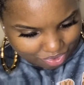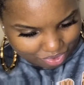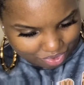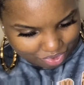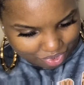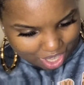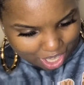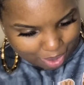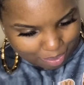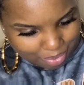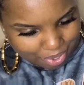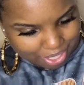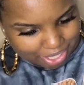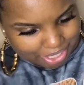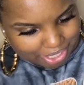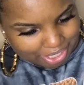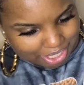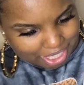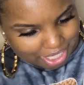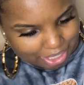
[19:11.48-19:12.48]
Cranberry
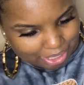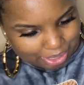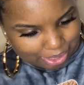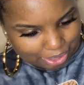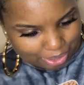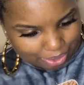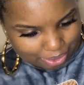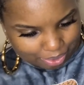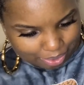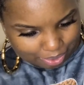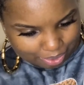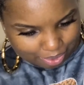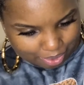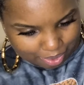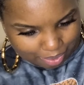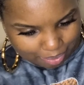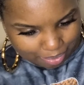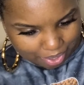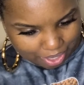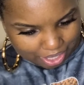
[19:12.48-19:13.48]
is nice too.
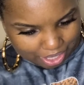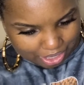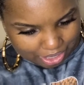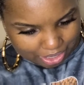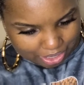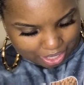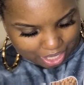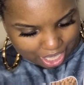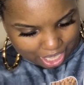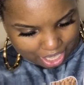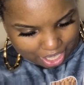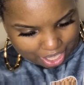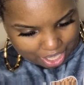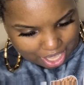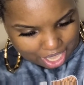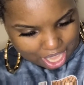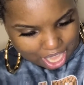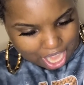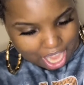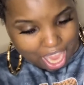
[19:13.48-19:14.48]
And berries okay.
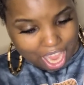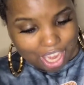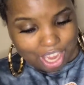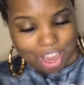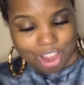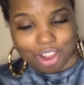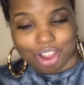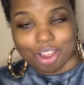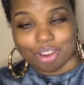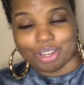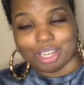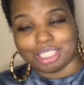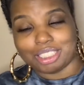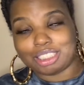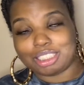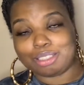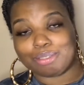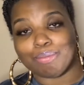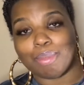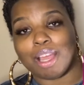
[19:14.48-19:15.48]
Hot cocoa dust
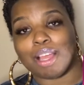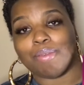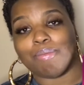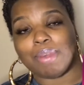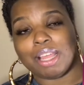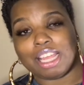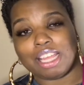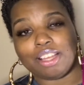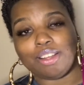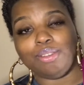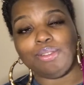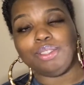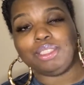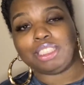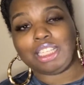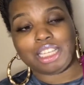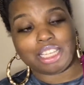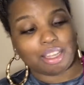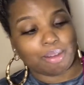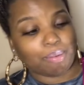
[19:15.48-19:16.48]
is my bag on
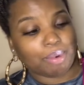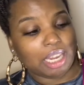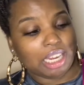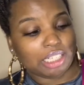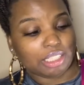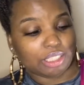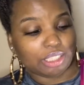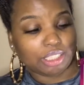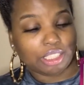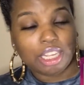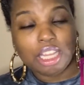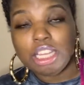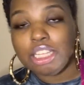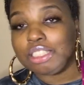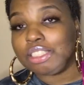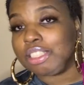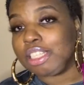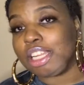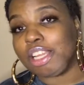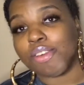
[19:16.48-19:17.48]
skin complexion.
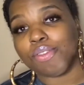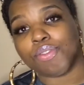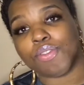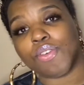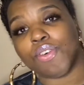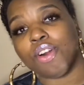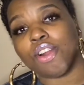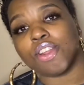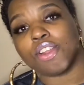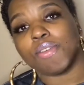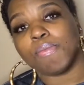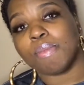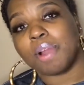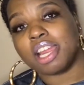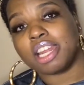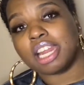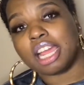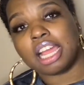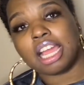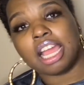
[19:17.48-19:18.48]
So therefore you might
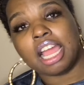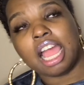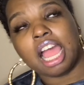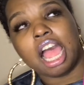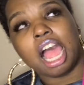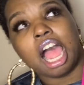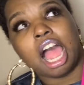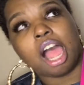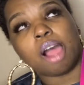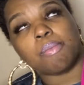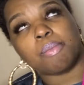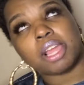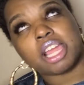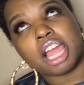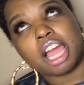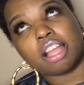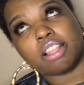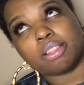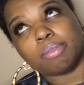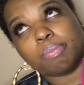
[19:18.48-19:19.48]
not, I may
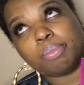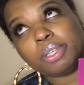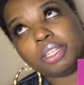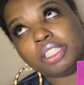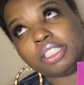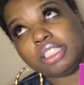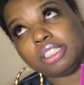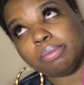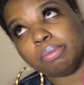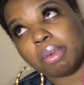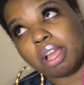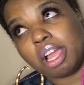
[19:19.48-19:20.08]
have to put some